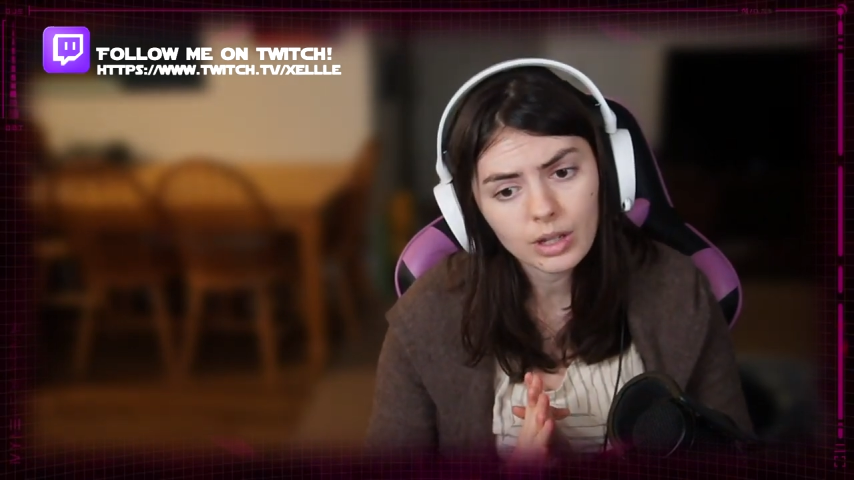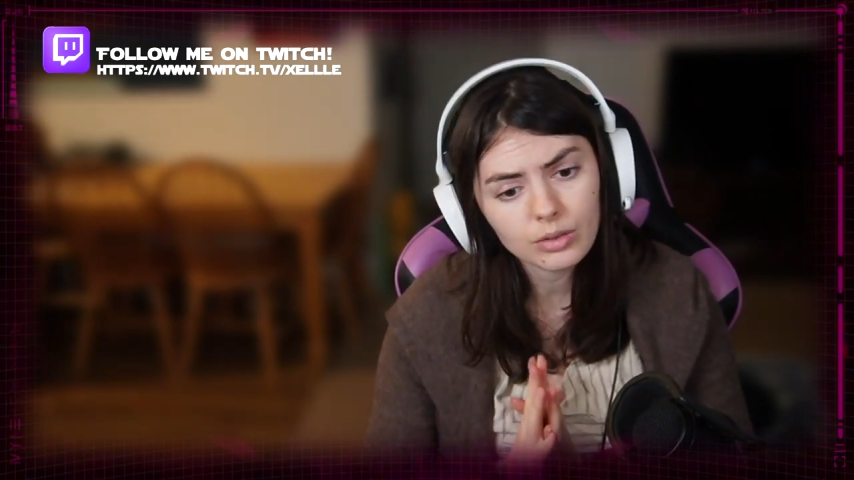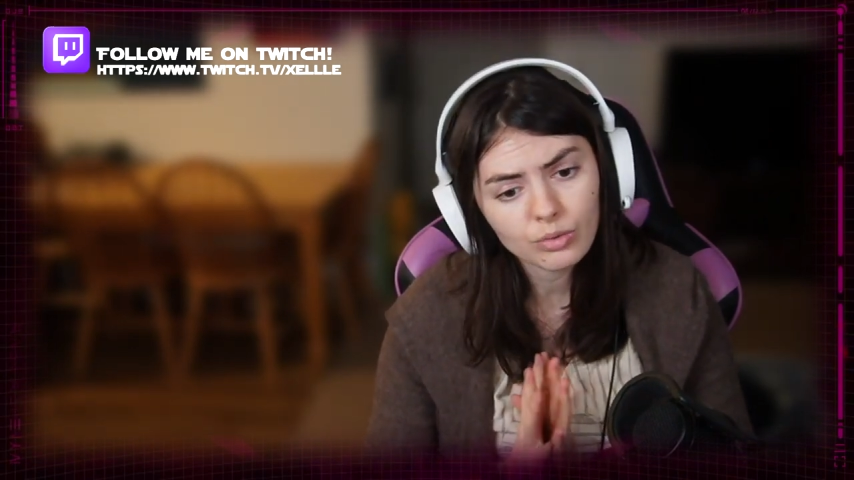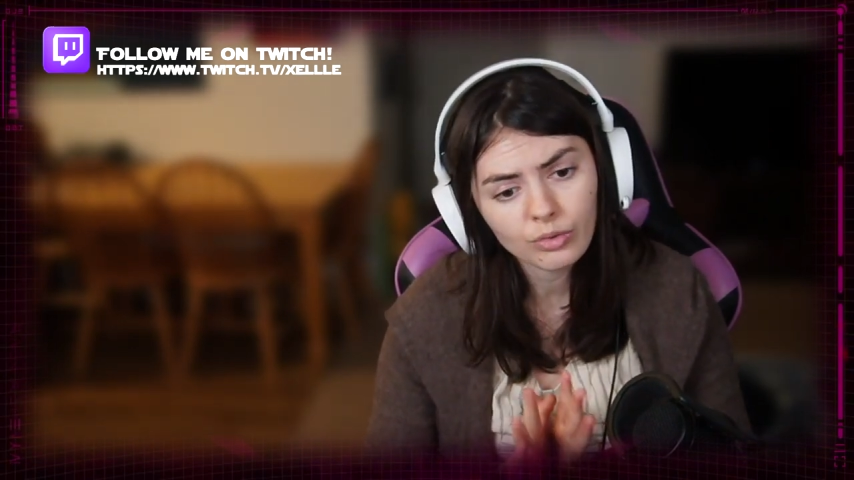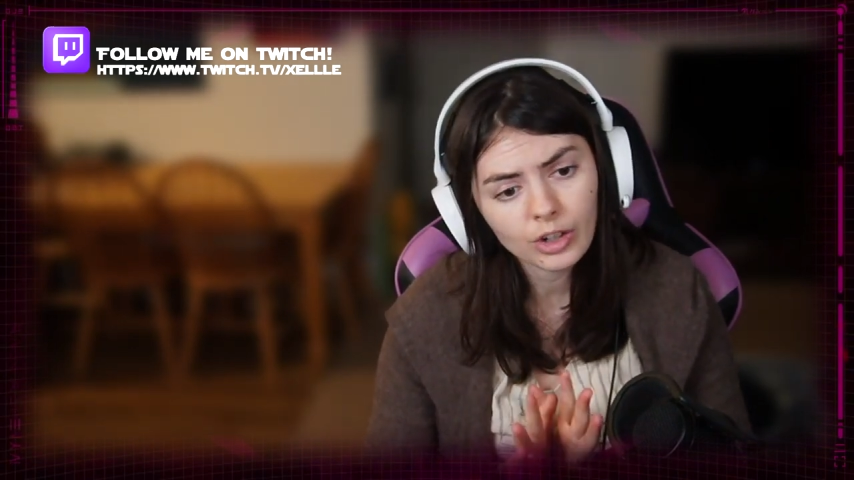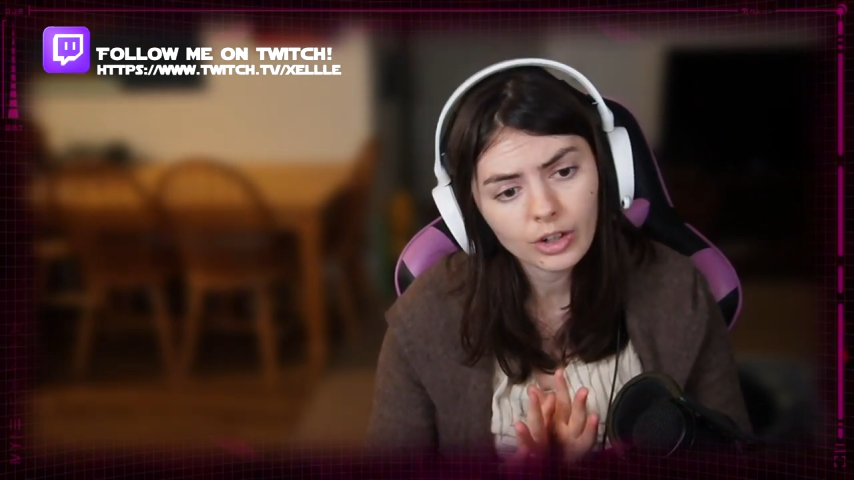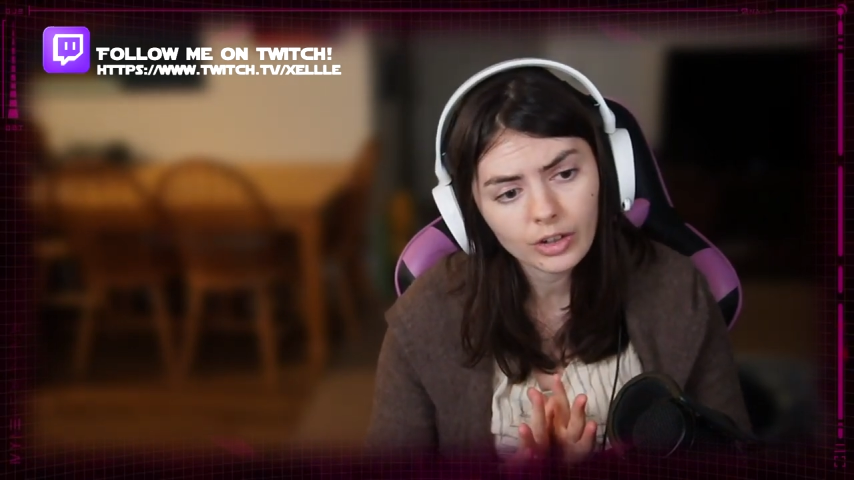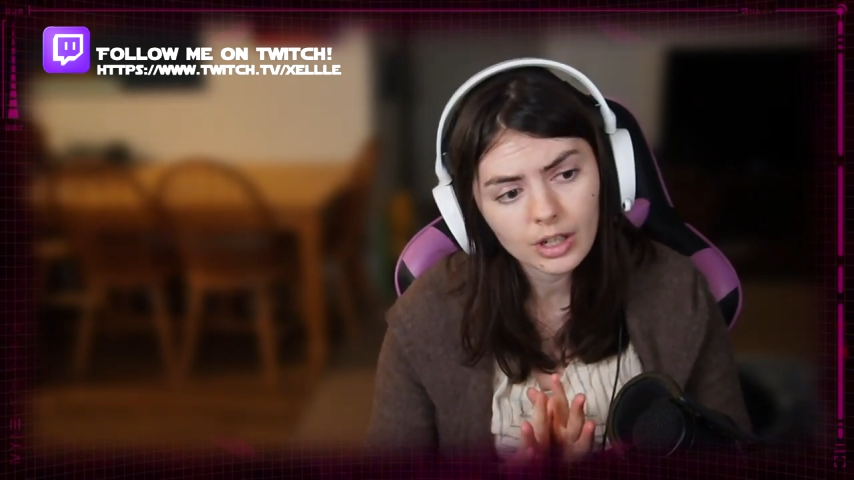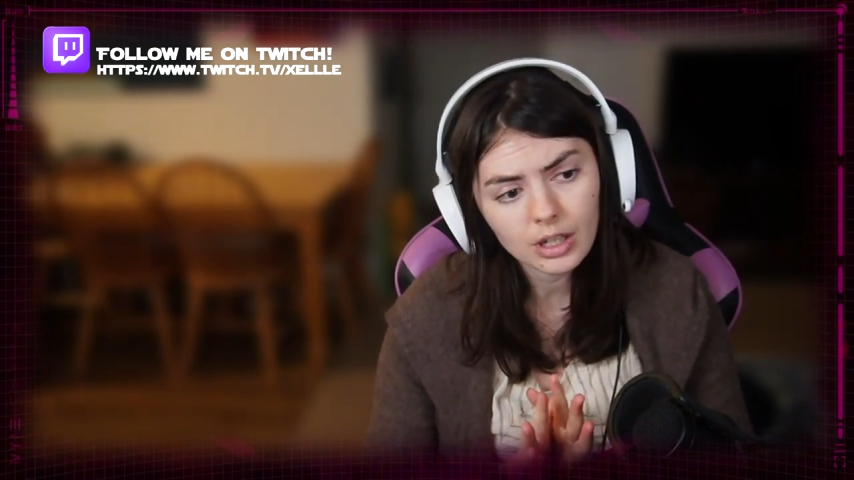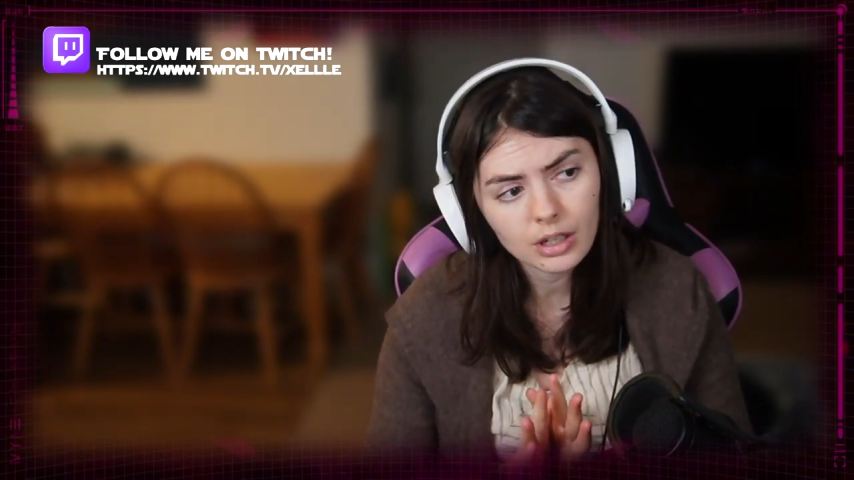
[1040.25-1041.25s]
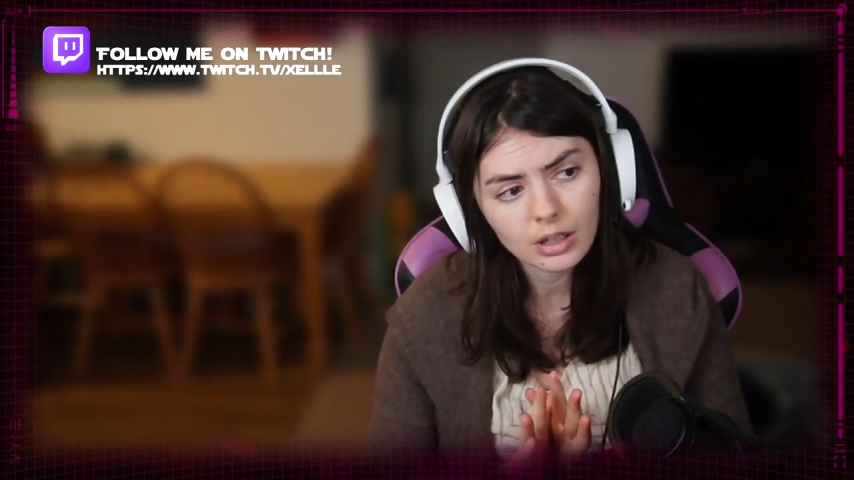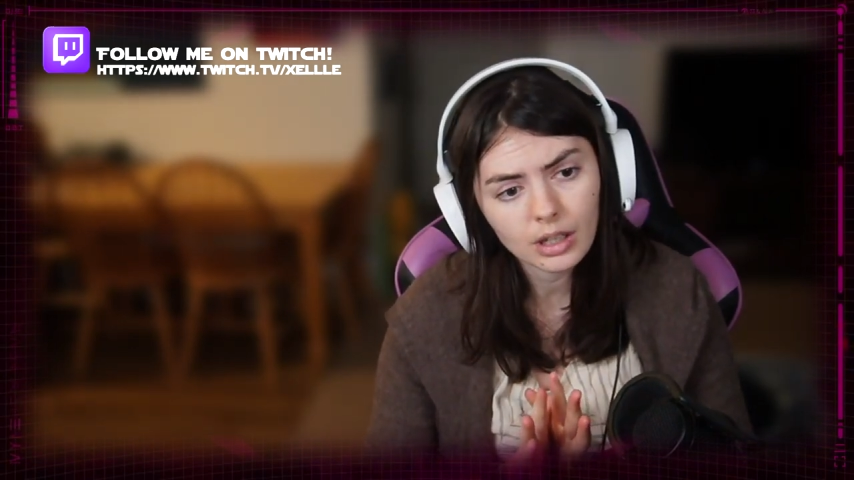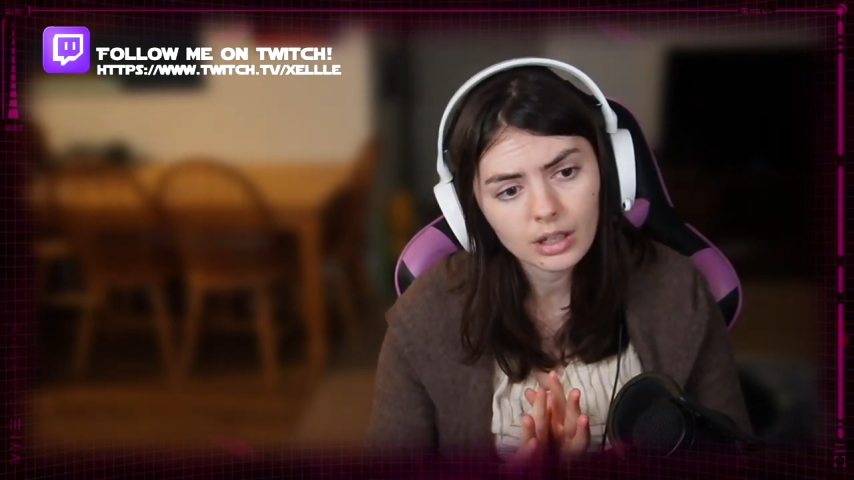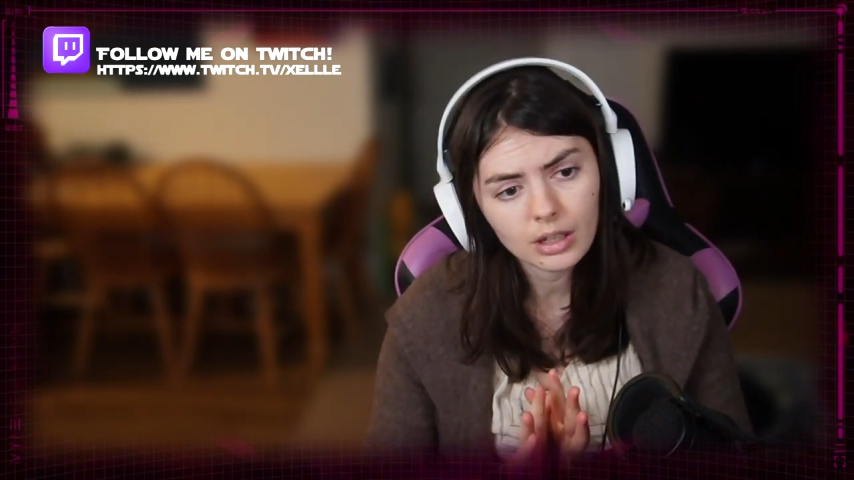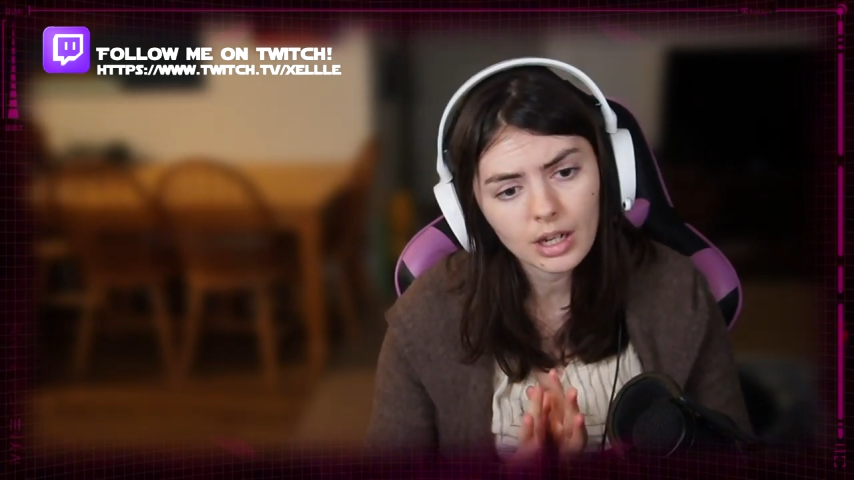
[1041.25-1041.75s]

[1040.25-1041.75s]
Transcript: It's very, like,